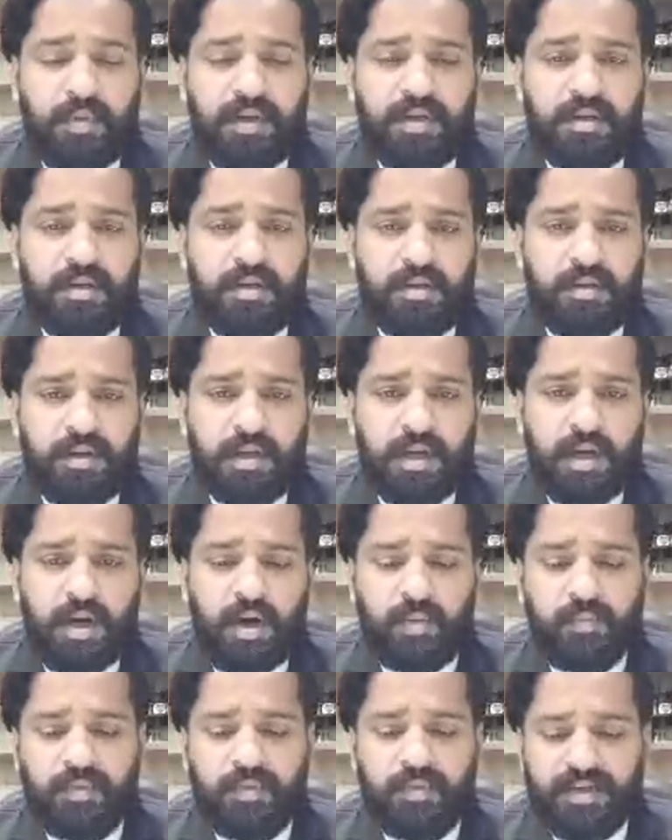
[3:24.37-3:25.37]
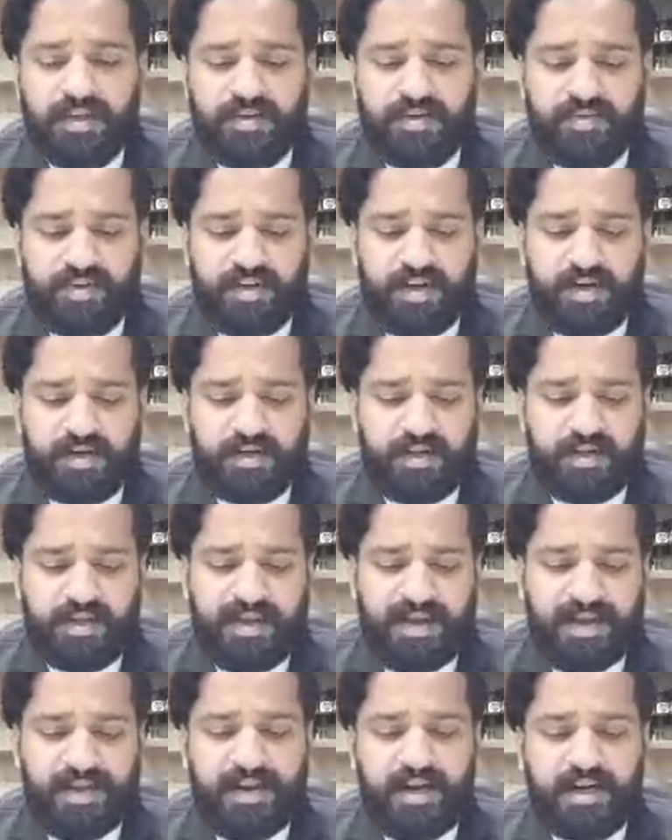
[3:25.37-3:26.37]
the common
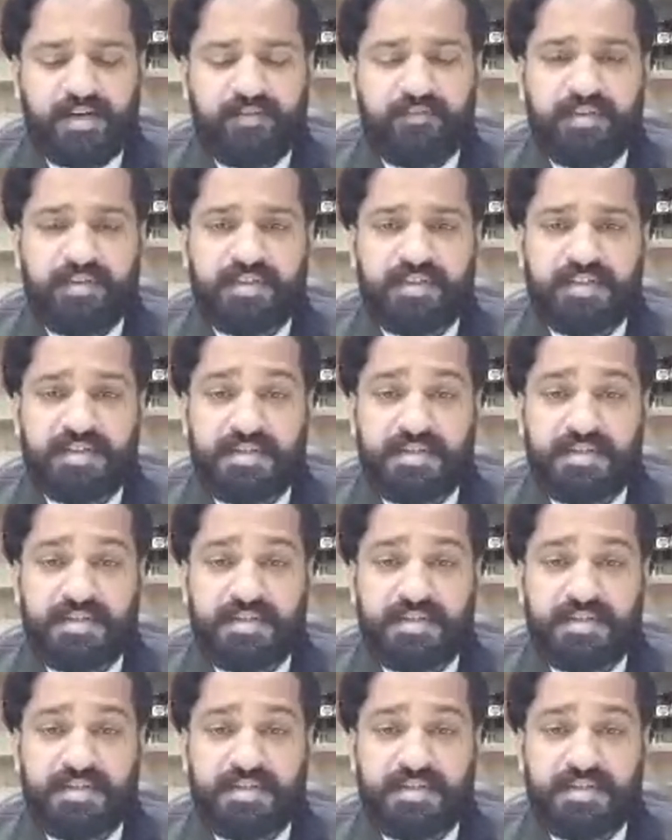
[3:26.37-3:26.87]
obligatory act.